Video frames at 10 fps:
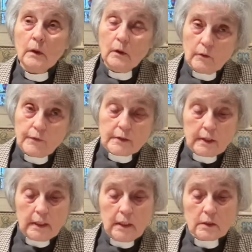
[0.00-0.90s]

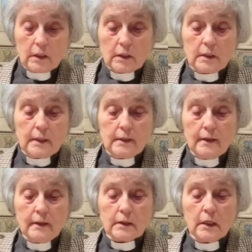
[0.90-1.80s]
Obviously, Xerxes
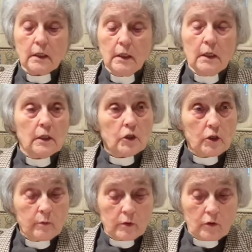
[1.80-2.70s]
liked her and she
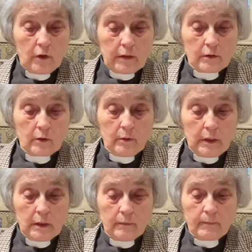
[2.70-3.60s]
was crowned
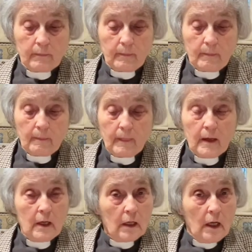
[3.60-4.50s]
queen.
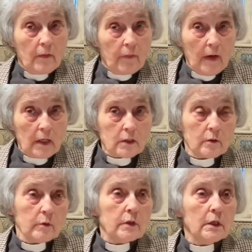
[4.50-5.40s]
That
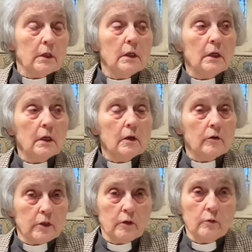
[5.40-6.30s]
was certainly a
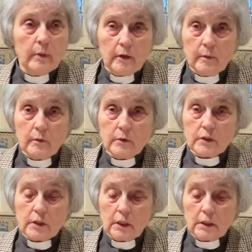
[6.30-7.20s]
critical moment,
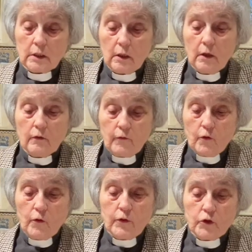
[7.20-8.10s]
wasn't it,
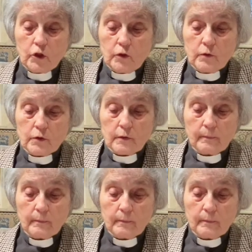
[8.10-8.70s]
for the Jews?